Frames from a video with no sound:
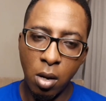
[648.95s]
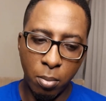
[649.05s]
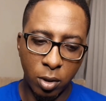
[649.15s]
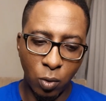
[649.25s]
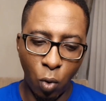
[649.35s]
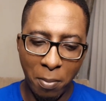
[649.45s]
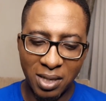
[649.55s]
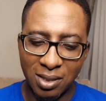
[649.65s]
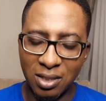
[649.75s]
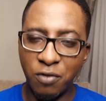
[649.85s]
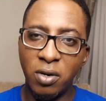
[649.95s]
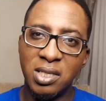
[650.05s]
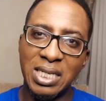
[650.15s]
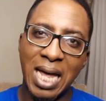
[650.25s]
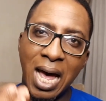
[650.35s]
but what makes the
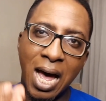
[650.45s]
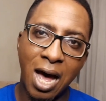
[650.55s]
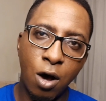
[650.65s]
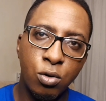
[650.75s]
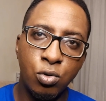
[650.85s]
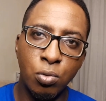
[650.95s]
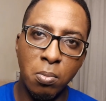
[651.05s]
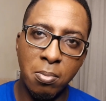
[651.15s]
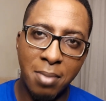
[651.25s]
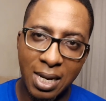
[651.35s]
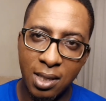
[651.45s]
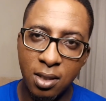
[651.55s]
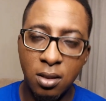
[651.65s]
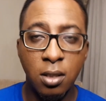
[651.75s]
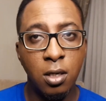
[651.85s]
difference is how you
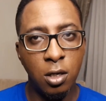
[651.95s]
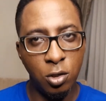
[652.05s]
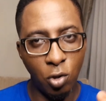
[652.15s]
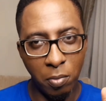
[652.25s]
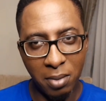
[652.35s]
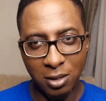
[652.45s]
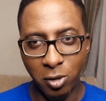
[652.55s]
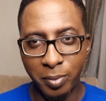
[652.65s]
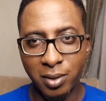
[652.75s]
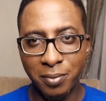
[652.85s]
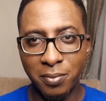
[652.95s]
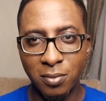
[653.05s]
manage your mess ups.